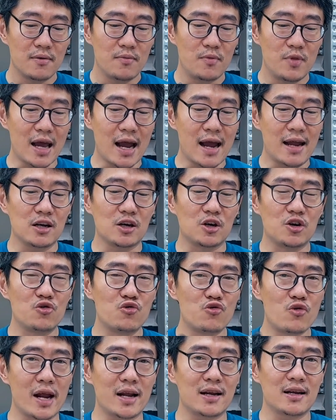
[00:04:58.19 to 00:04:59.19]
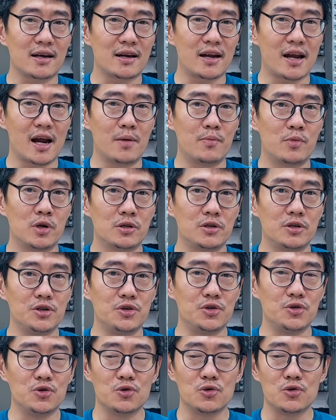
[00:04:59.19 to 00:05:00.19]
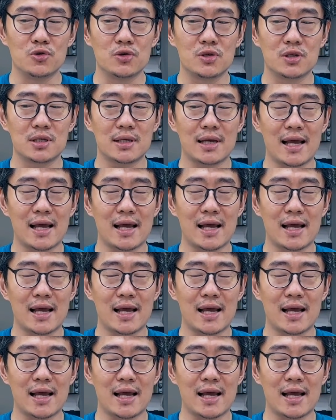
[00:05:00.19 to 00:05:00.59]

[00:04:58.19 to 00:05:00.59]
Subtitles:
that great a camera to use